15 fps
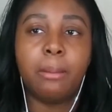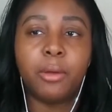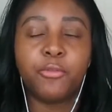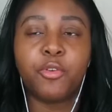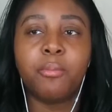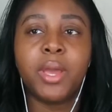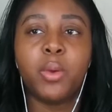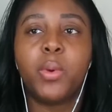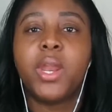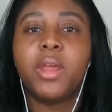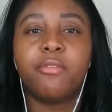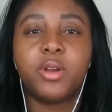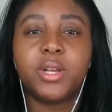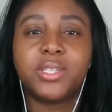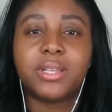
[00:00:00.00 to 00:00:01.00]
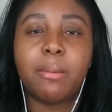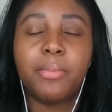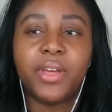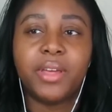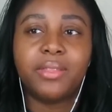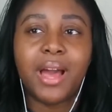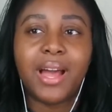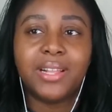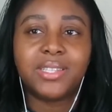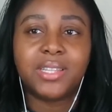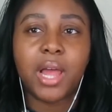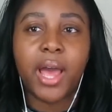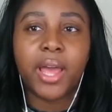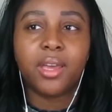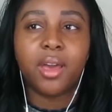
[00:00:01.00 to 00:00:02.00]
But for me, whenever it's something
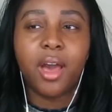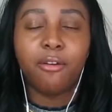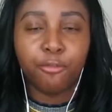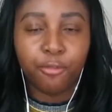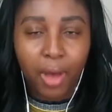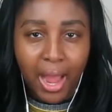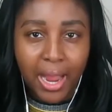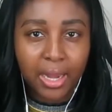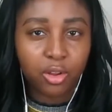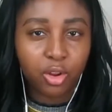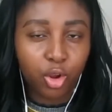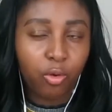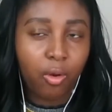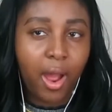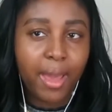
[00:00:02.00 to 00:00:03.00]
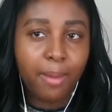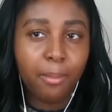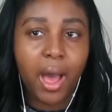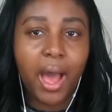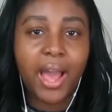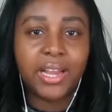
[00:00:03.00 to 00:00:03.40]
that's like a violent crime,